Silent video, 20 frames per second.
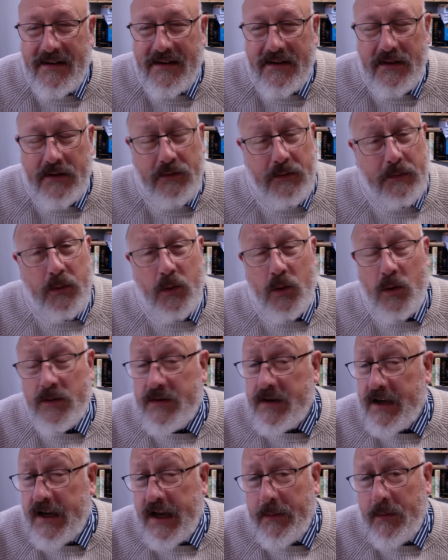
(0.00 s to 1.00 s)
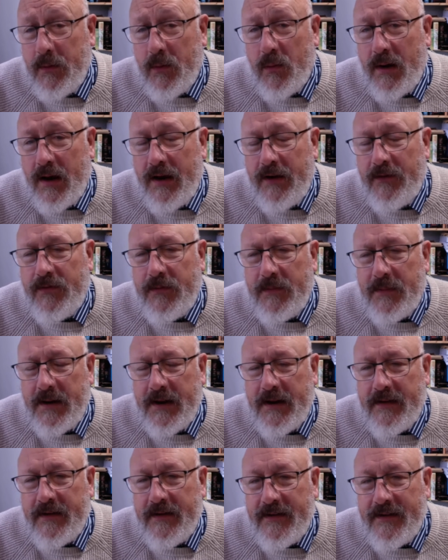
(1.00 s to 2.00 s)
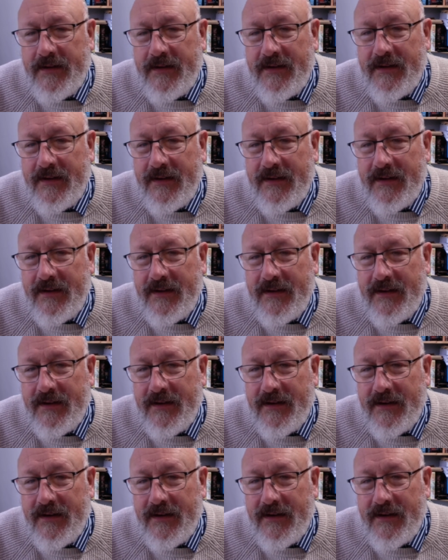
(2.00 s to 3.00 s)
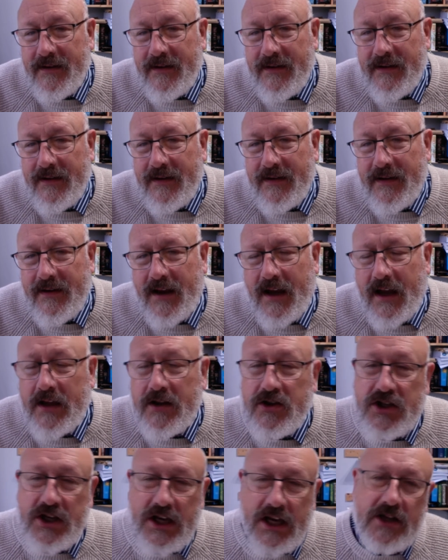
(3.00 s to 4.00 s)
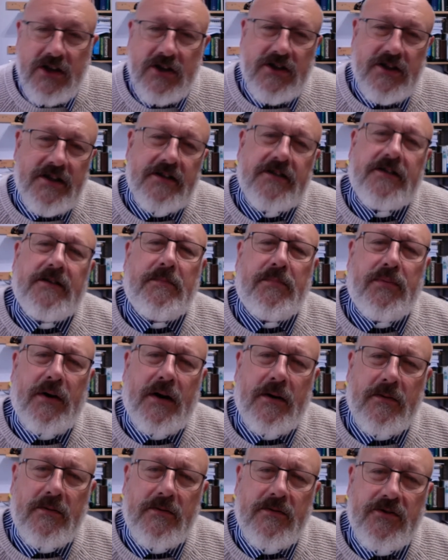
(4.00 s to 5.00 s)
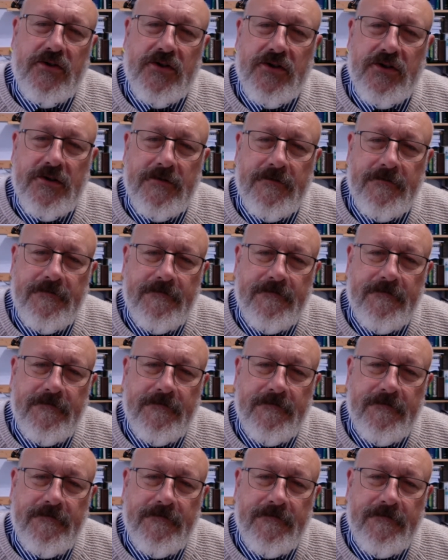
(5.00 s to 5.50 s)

The reporter came away from it and changed his approach.